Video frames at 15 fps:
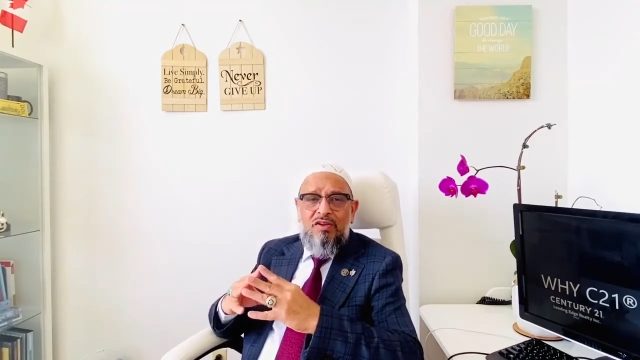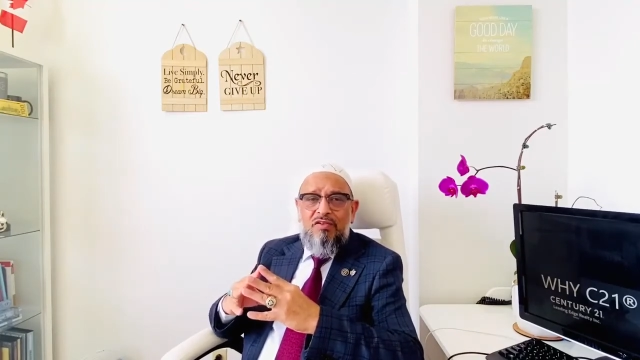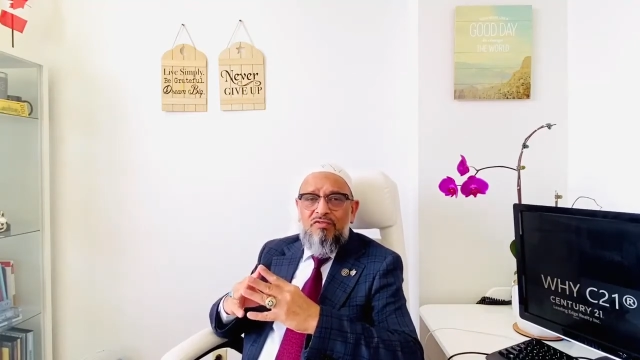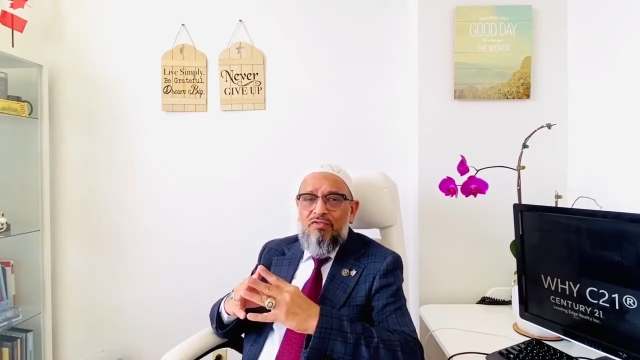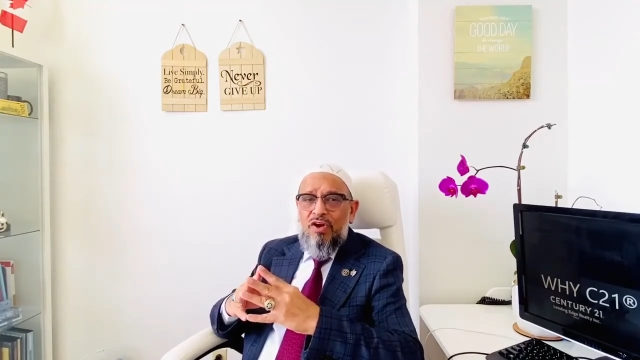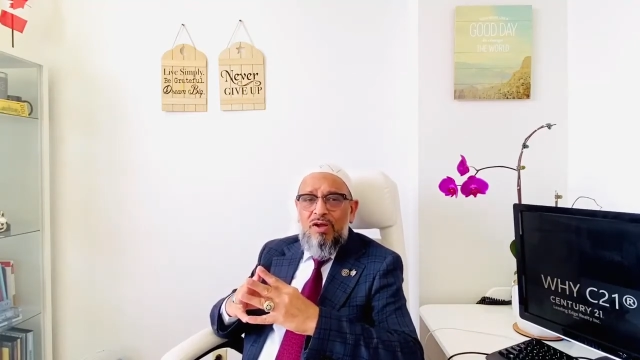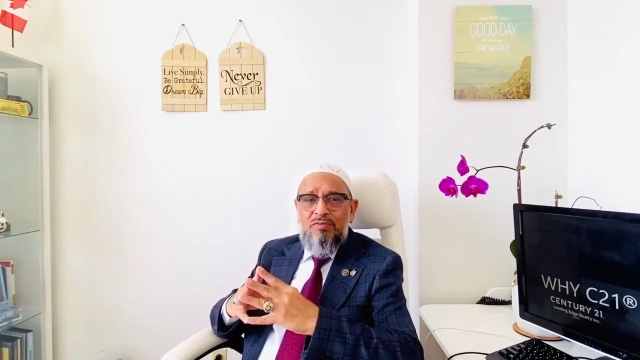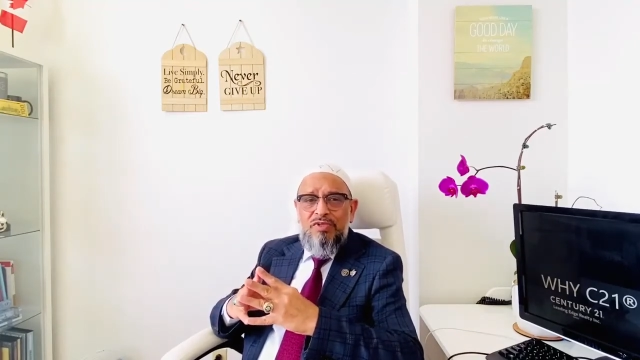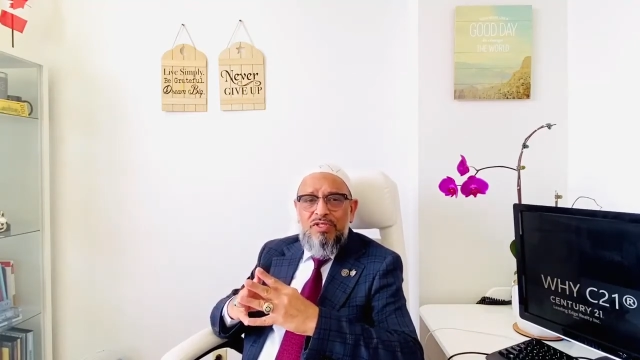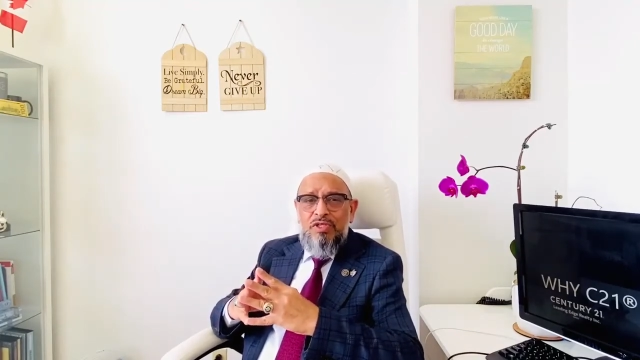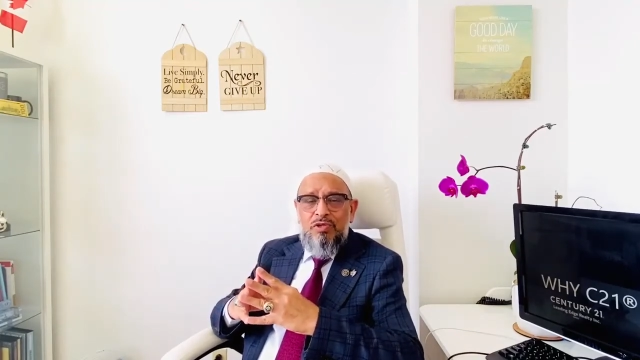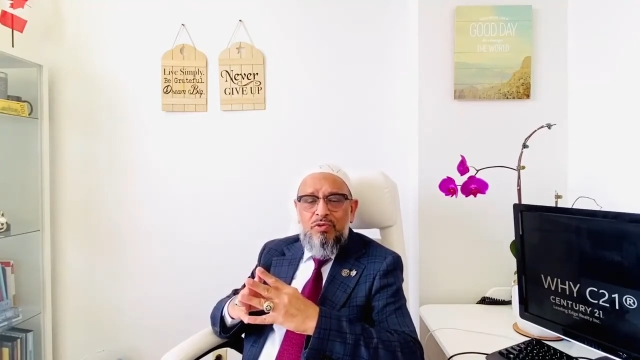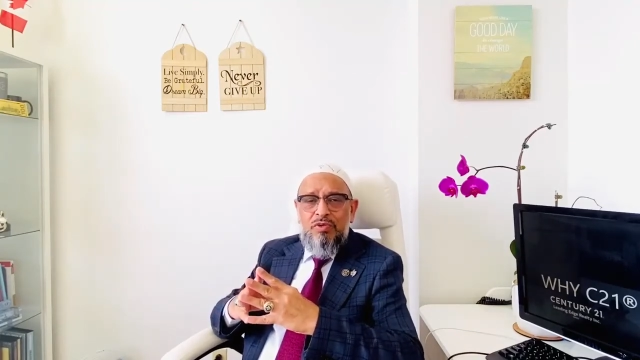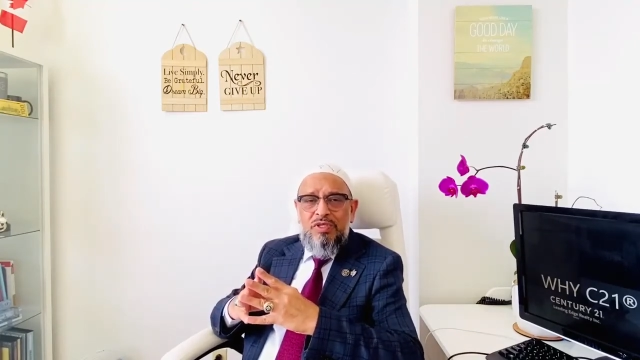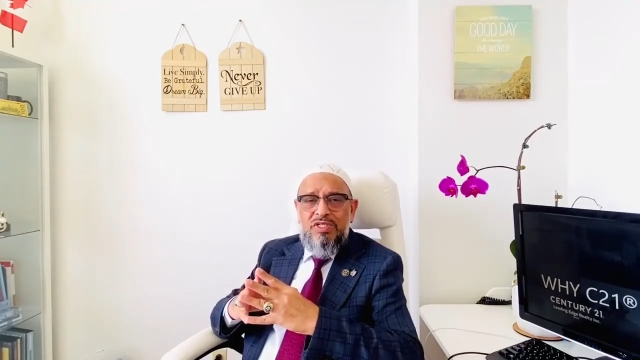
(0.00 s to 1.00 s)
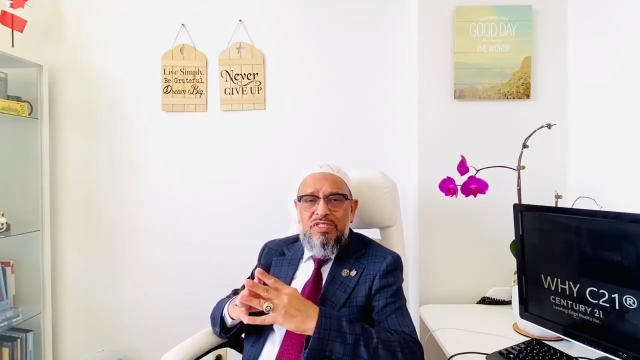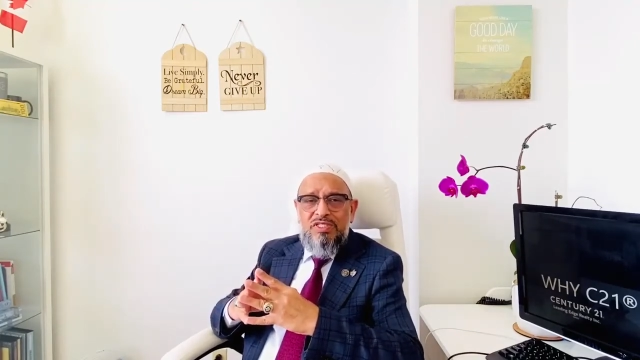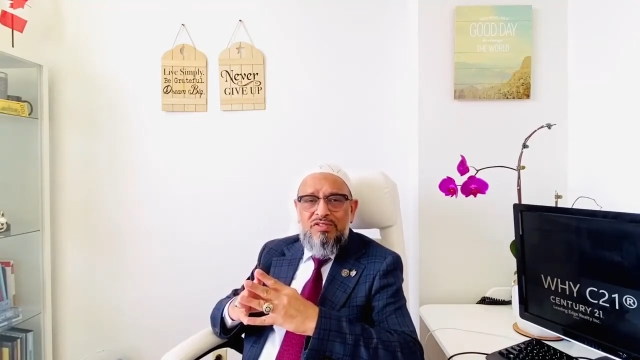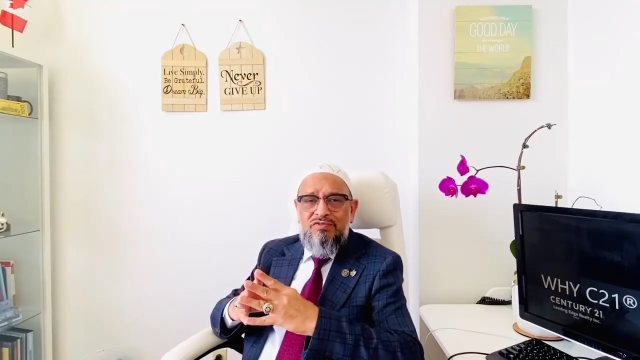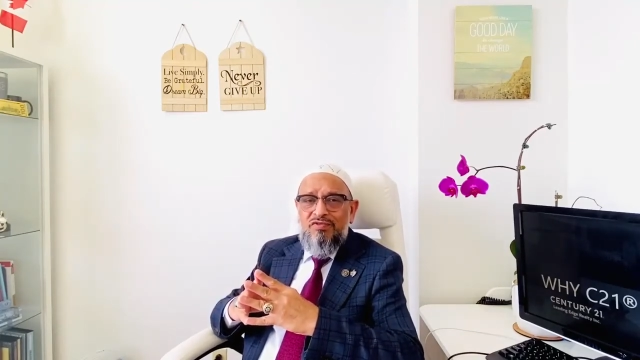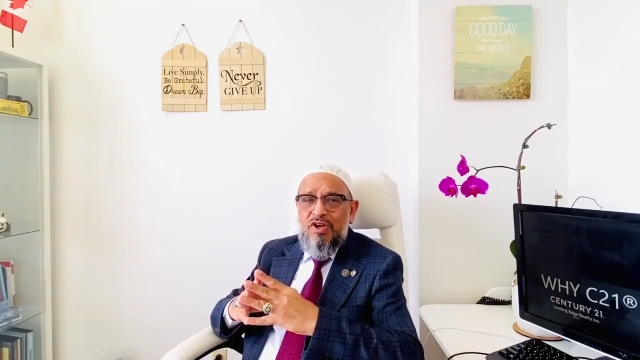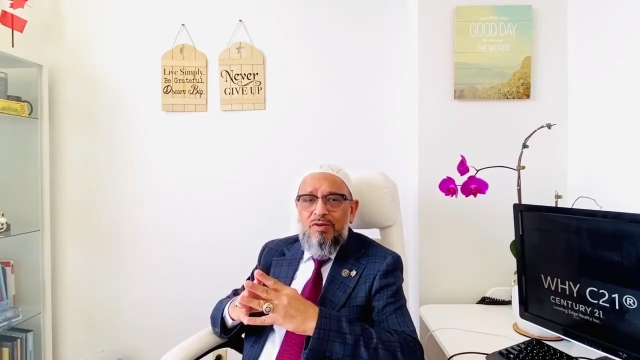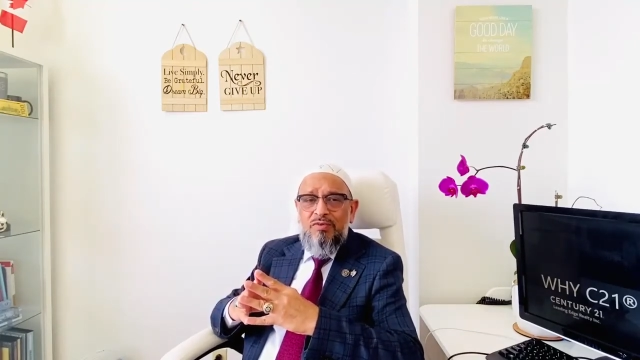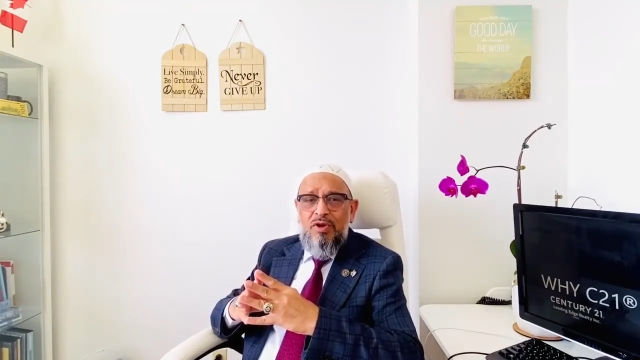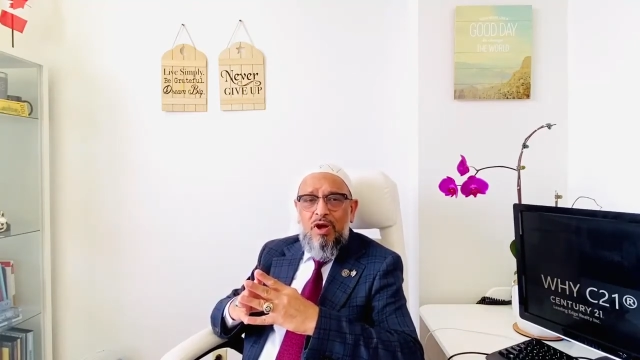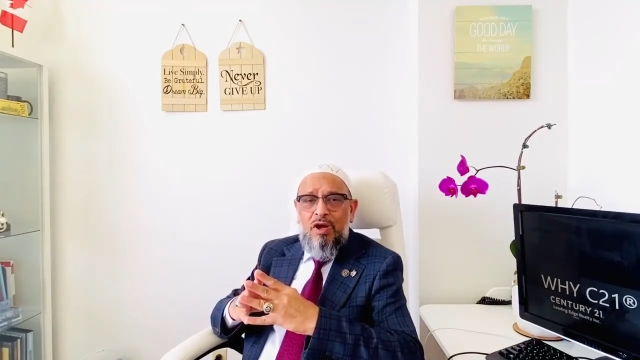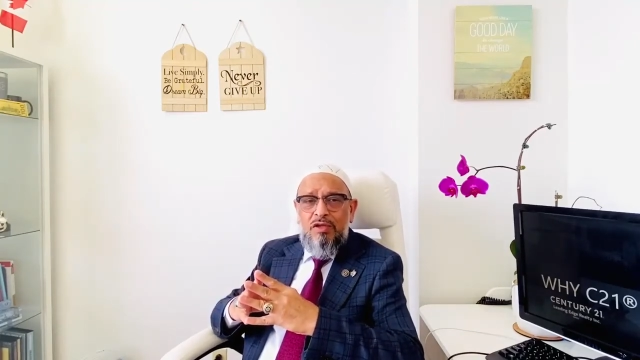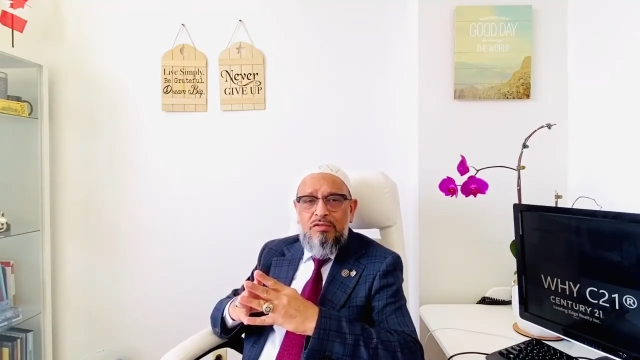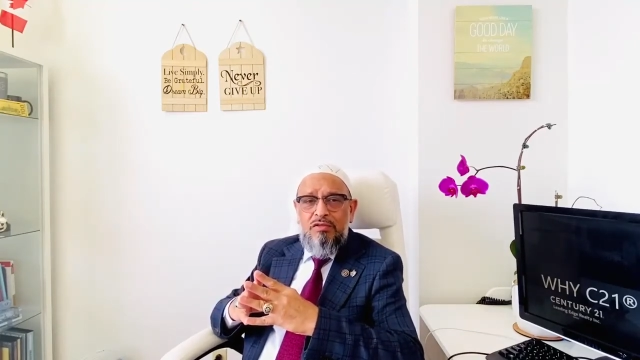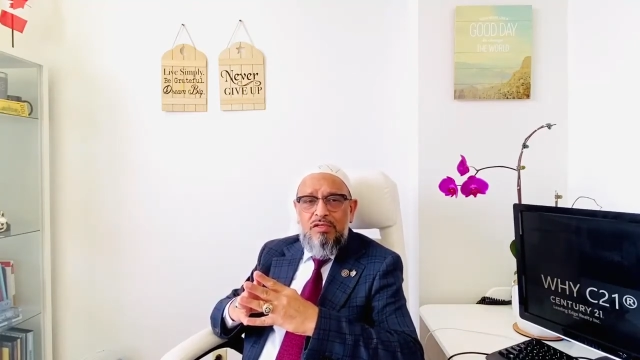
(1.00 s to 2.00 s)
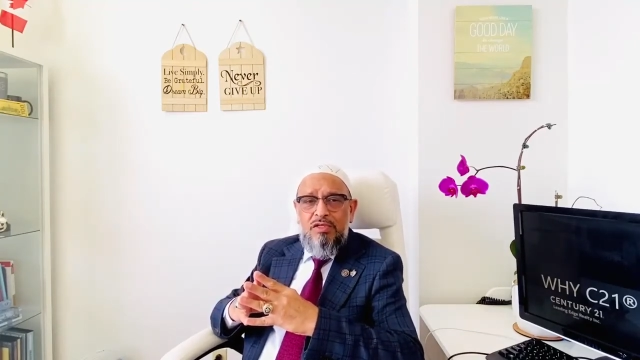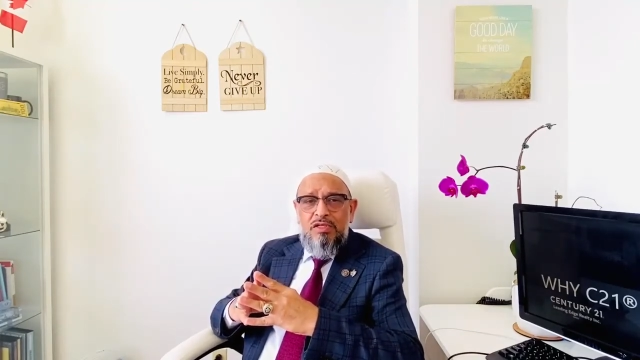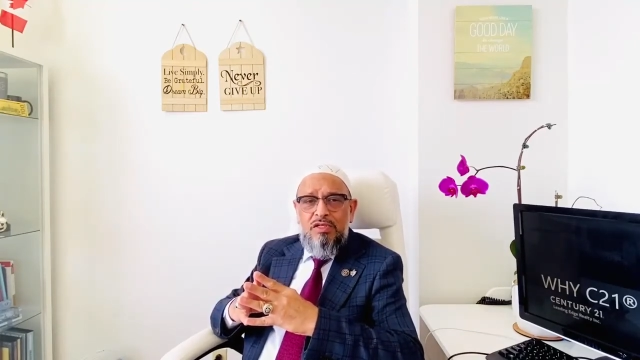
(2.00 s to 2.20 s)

from the universe, from God,